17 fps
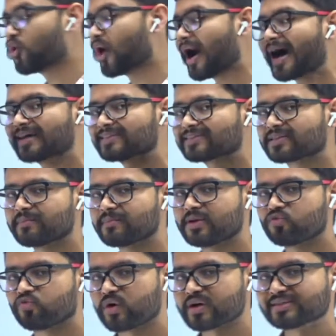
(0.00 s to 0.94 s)
you ask
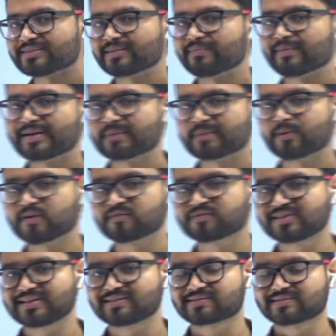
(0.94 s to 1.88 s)
me what is the multiple of
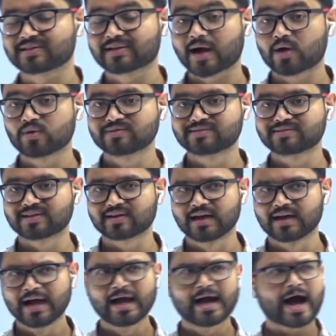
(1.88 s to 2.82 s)
6, Rahul
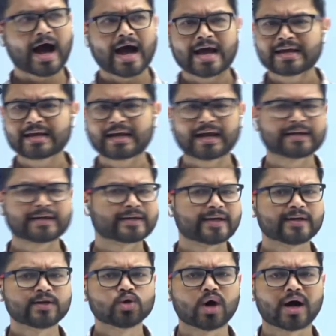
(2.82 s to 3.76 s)
sir. I can
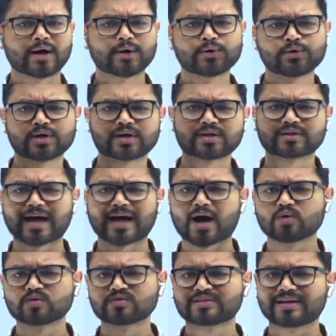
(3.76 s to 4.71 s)
tell you 100,
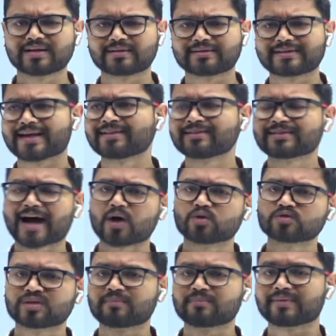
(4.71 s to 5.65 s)
1000,
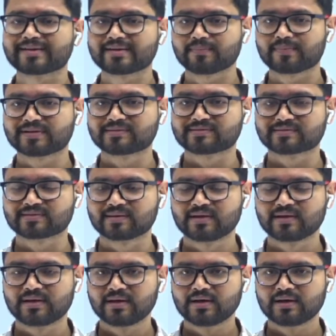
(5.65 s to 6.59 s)
10,000 multiples,
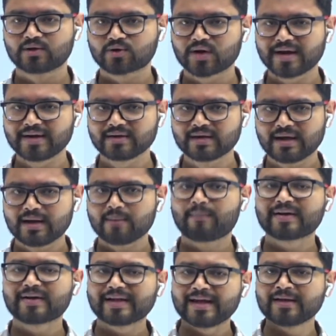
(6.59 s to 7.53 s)
right?
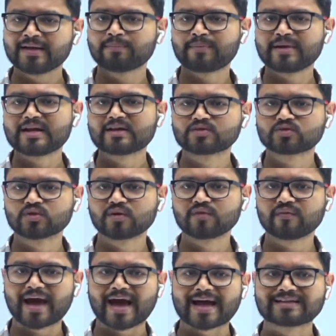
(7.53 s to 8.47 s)
But in place
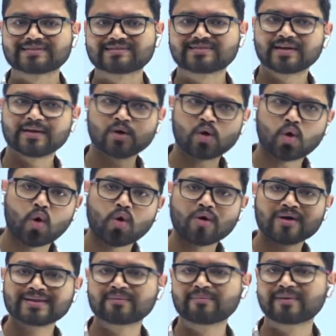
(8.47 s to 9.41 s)
of answering
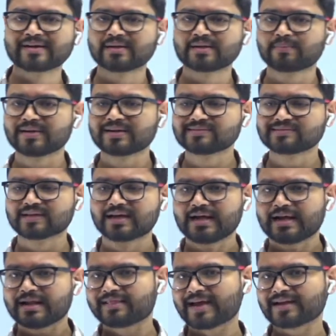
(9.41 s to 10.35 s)
all the multiples,
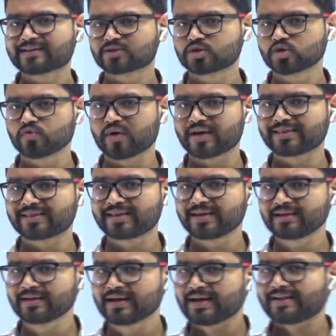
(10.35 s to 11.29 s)
let's do one
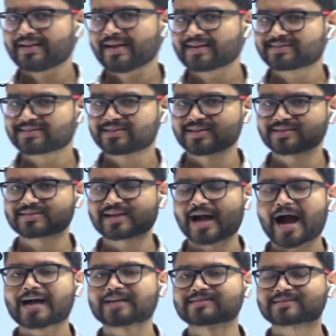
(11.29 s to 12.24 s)
thing. Let's just
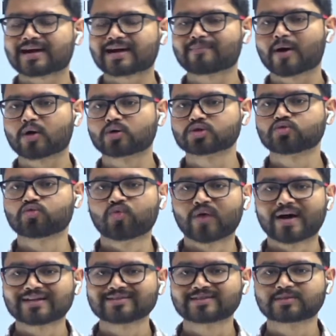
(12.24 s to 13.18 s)
ask about
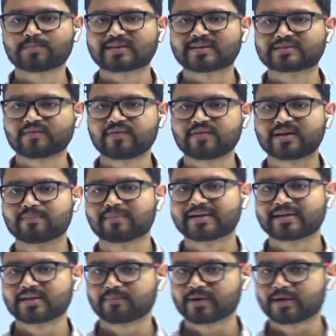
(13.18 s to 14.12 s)
one specific
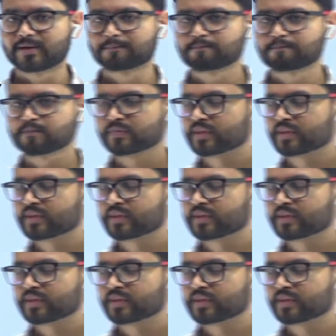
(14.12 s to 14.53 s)
multiple.